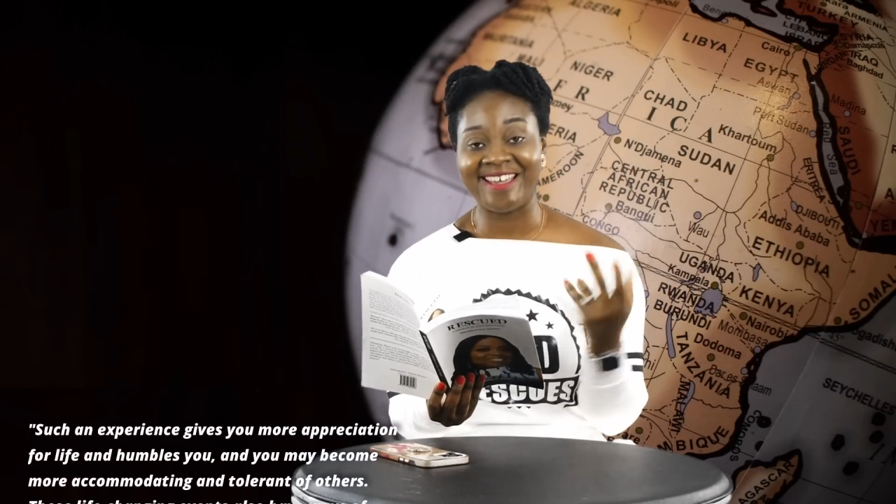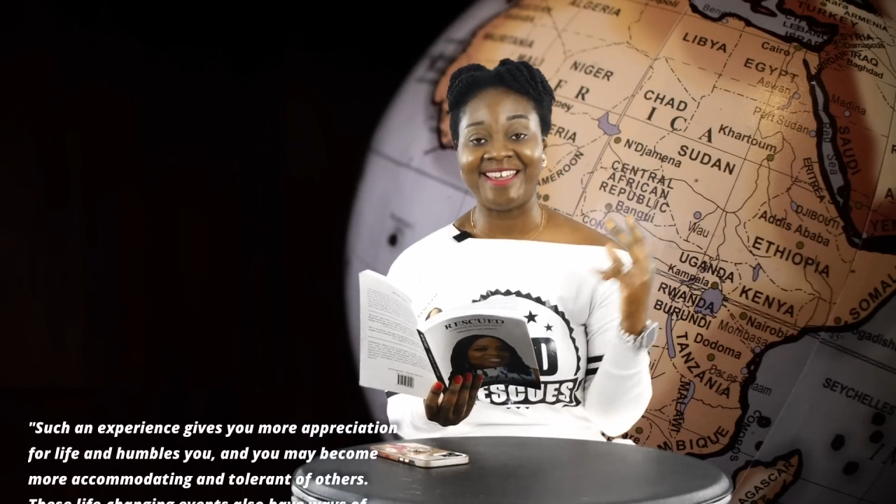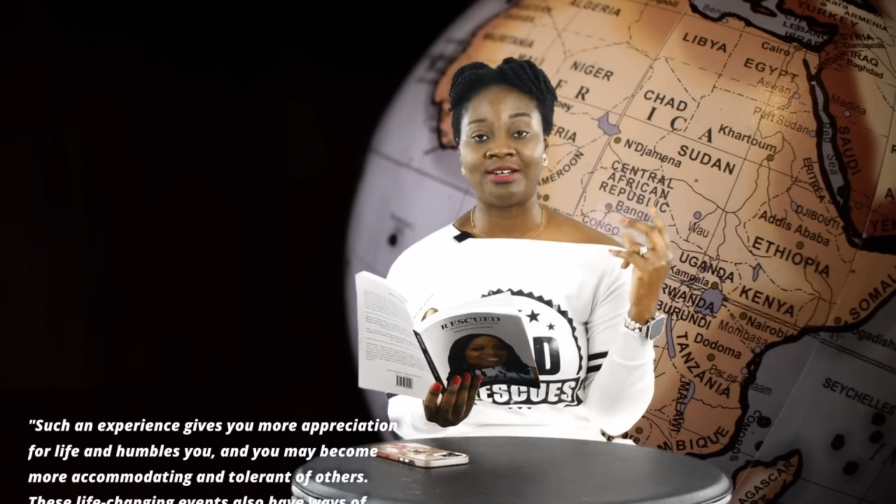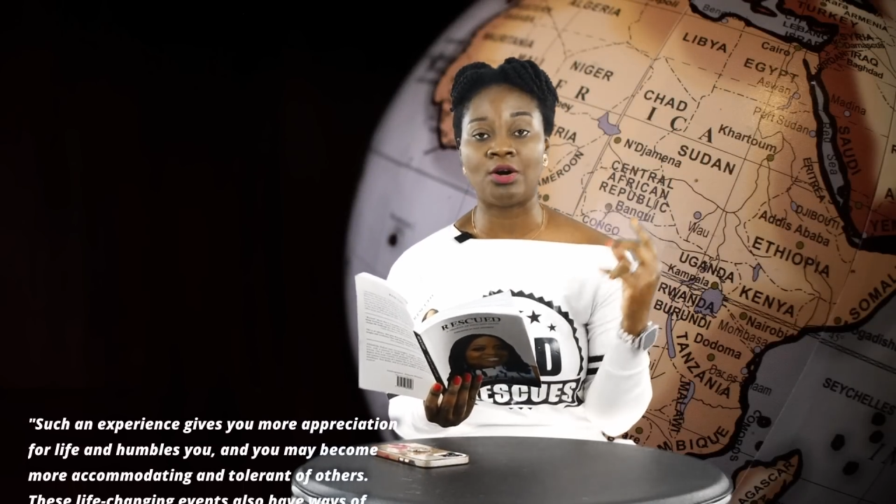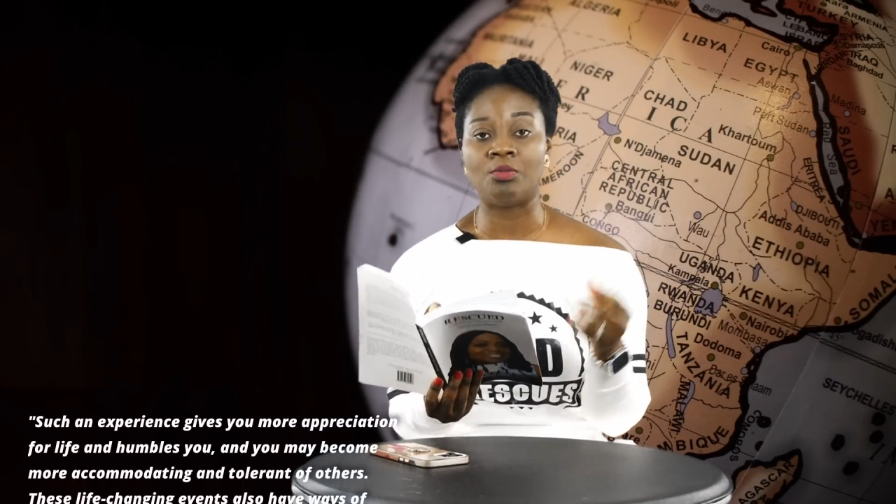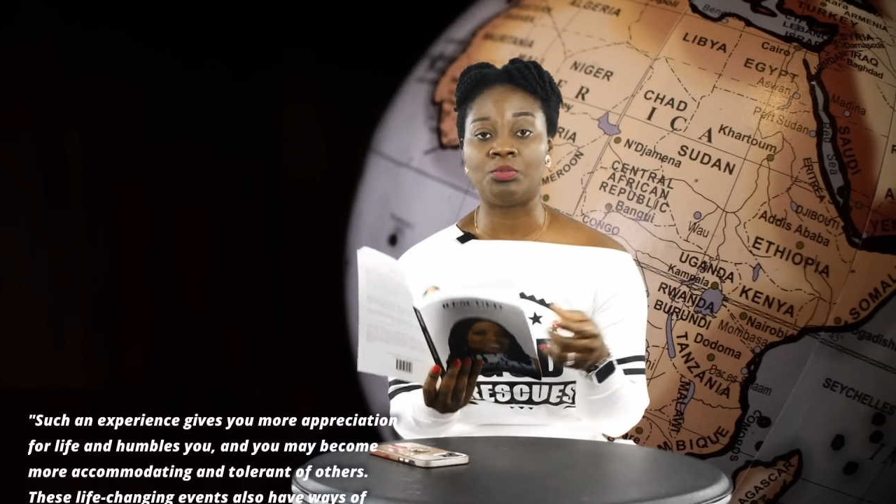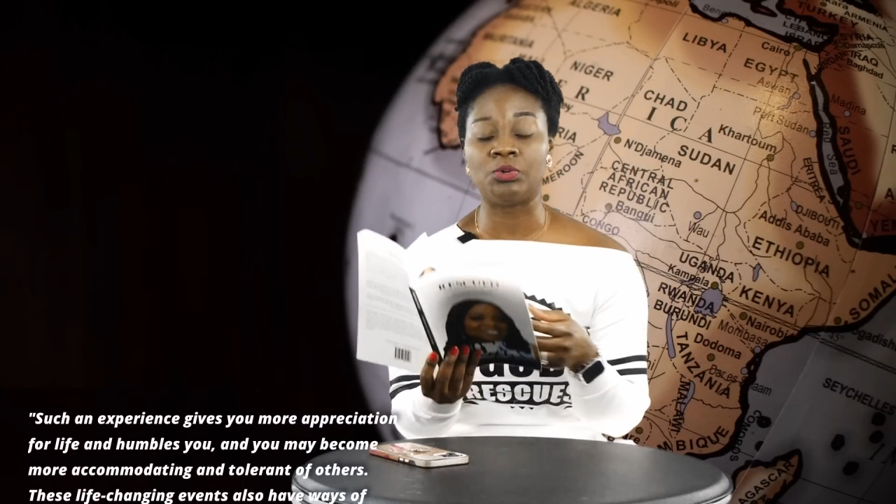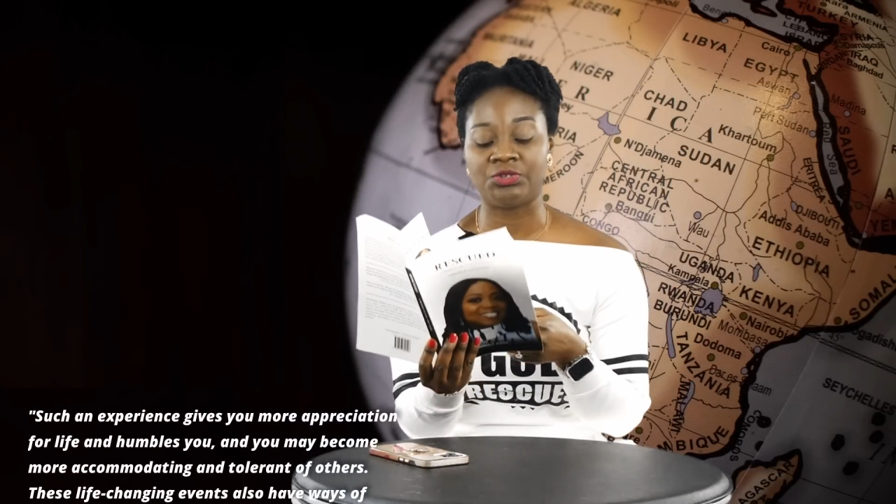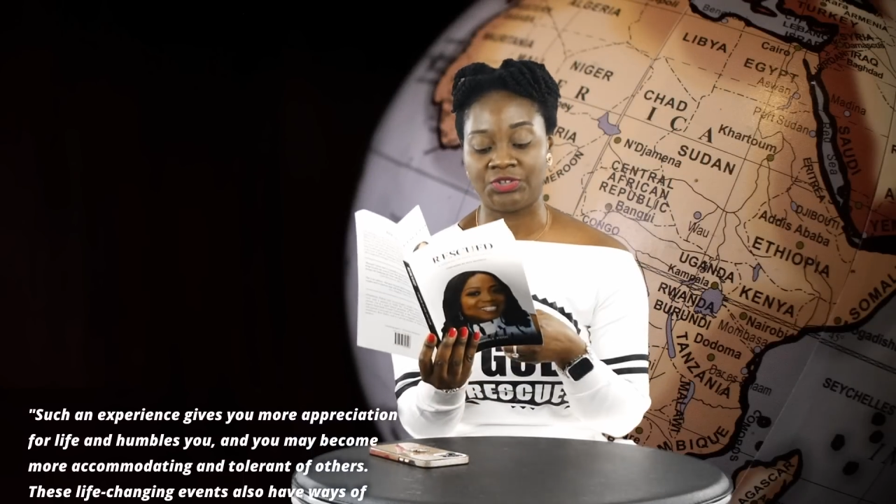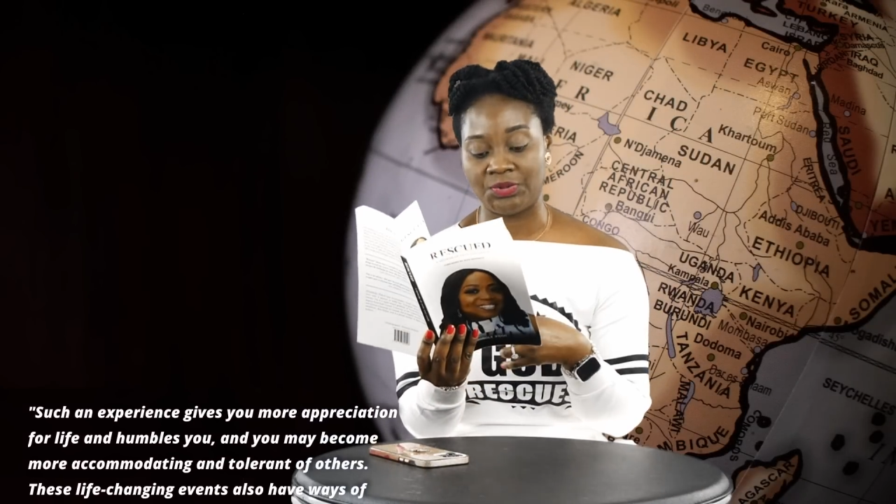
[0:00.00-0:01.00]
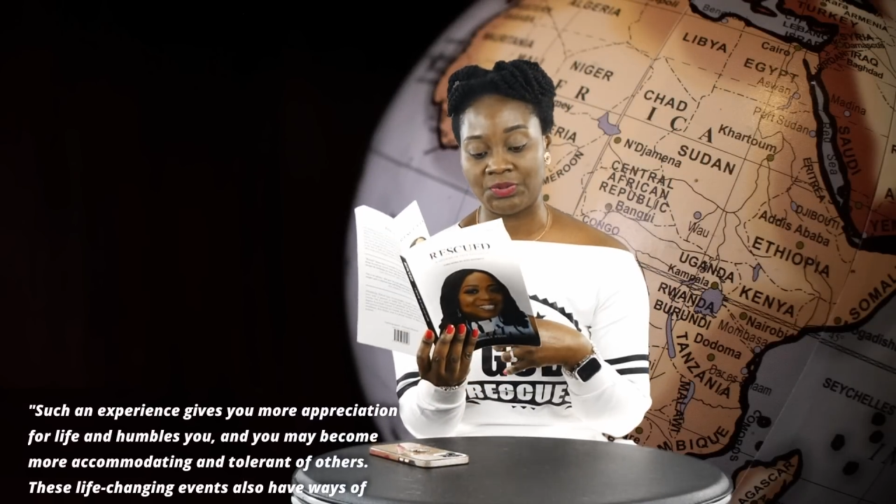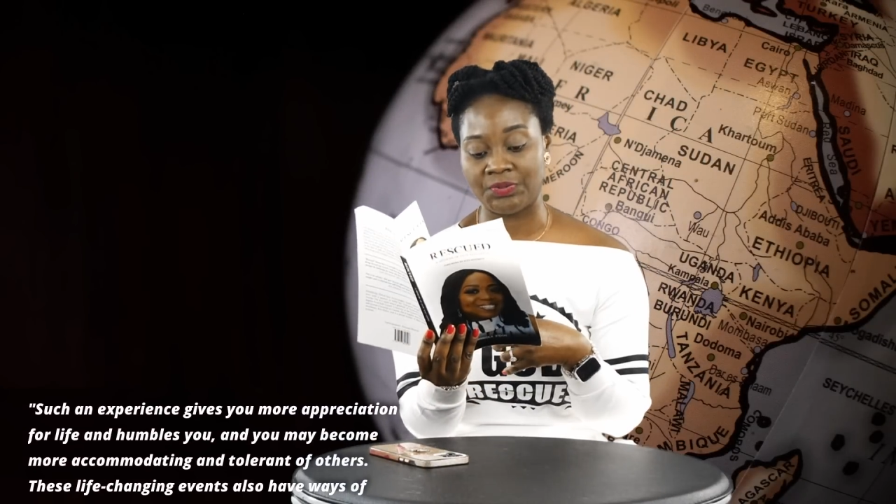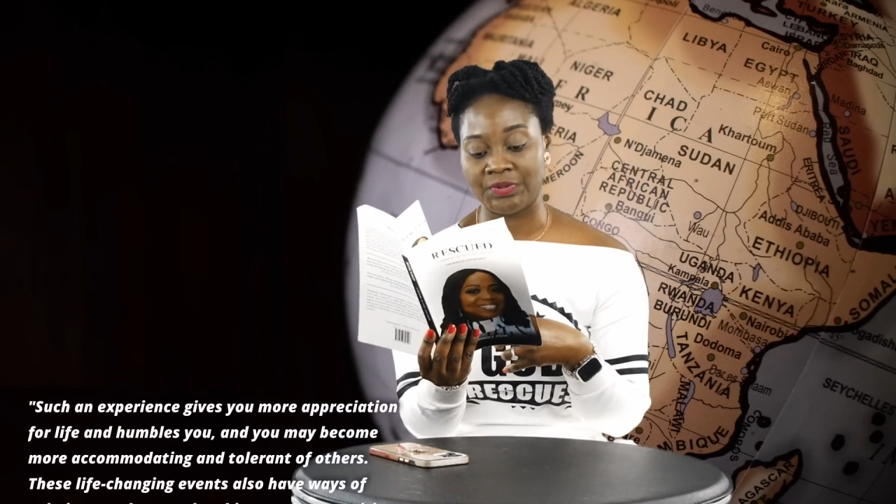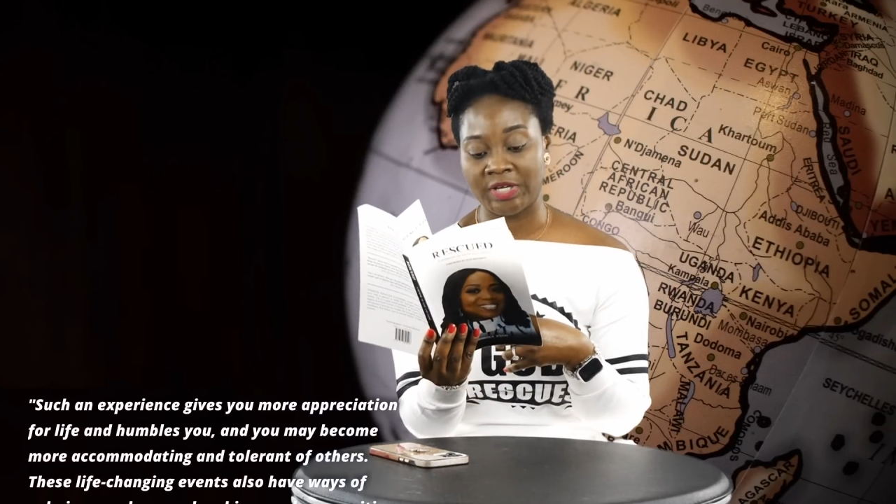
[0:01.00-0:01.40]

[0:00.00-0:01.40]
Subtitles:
and humbles you.